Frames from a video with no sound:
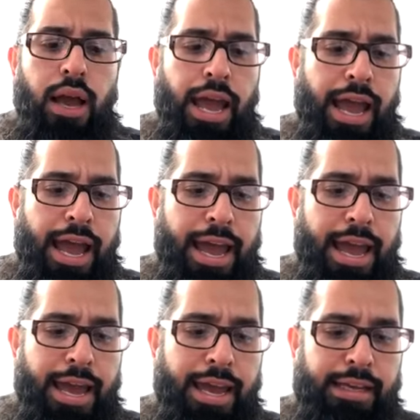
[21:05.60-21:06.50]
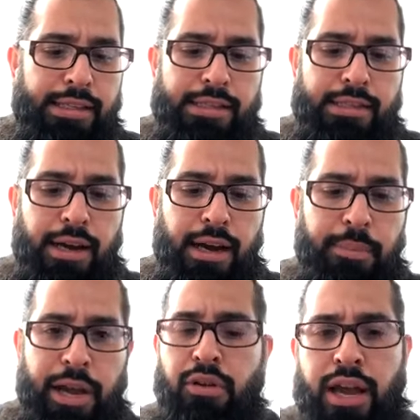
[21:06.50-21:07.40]
And um,
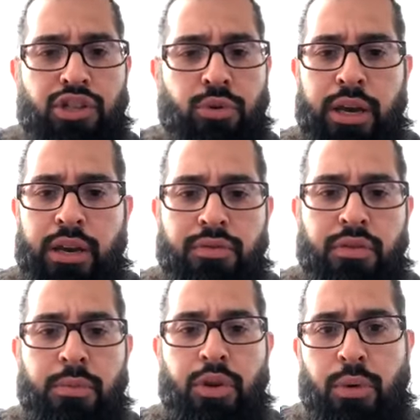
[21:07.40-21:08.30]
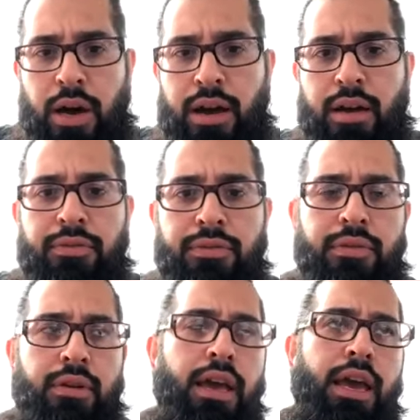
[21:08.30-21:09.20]
I graduated from UF
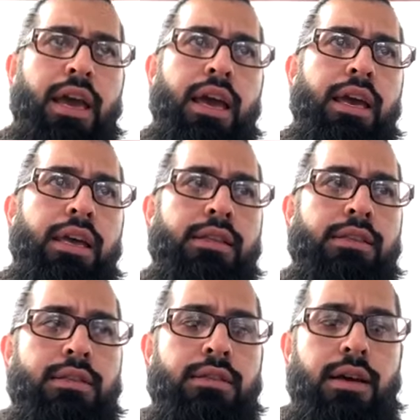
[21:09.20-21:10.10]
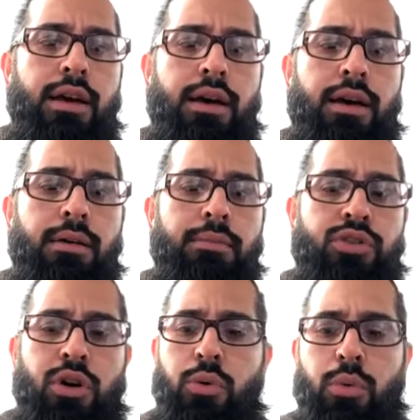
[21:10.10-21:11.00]
and um,
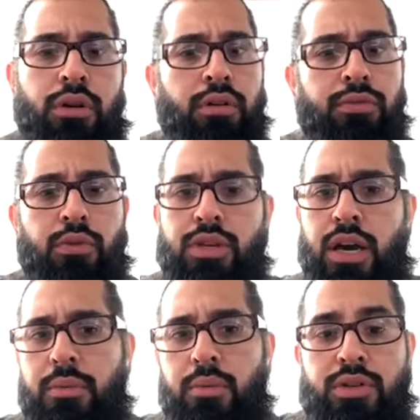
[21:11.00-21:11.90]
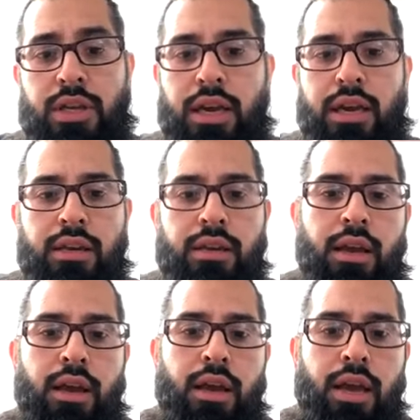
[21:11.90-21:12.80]
started working full time once again,
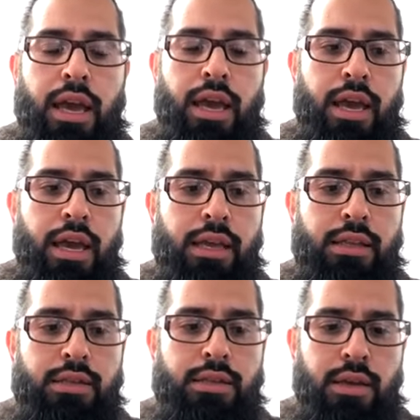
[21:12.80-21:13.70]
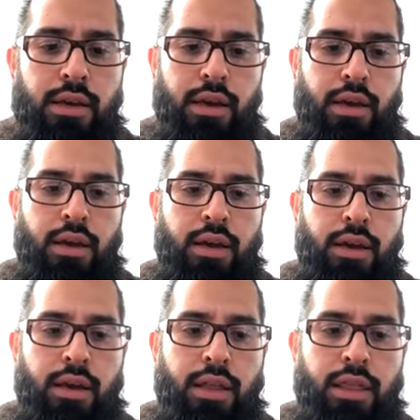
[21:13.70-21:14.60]
and
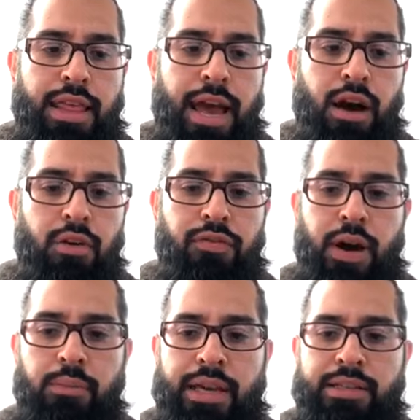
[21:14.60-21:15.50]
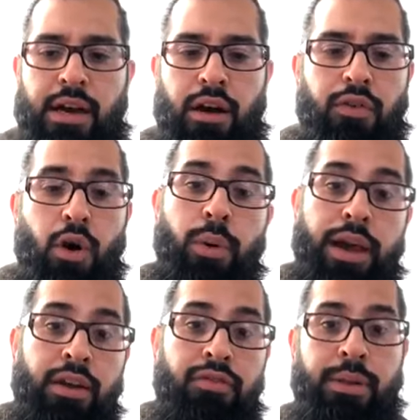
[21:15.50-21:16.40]
now found myself
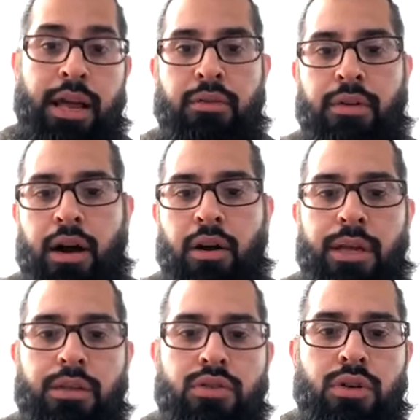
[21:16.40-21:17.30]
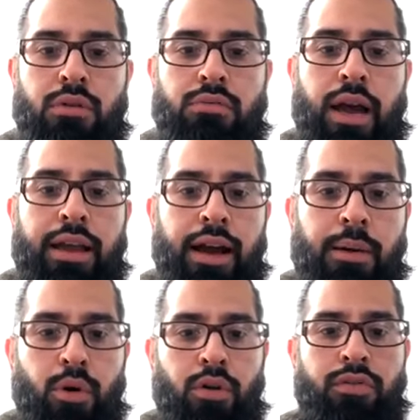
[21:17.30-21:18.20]
away from that environment. So I got
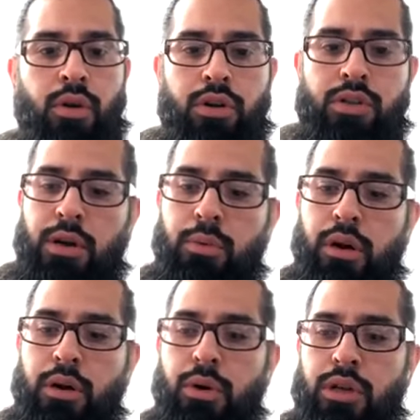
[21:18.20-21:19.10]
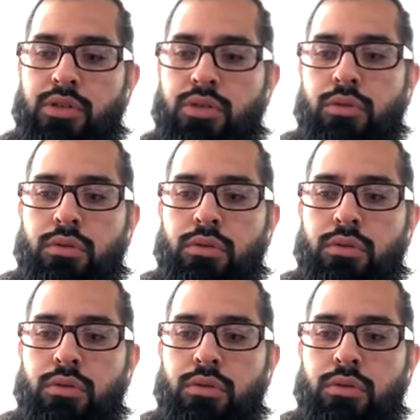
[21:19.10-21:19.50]
more focused on what it was to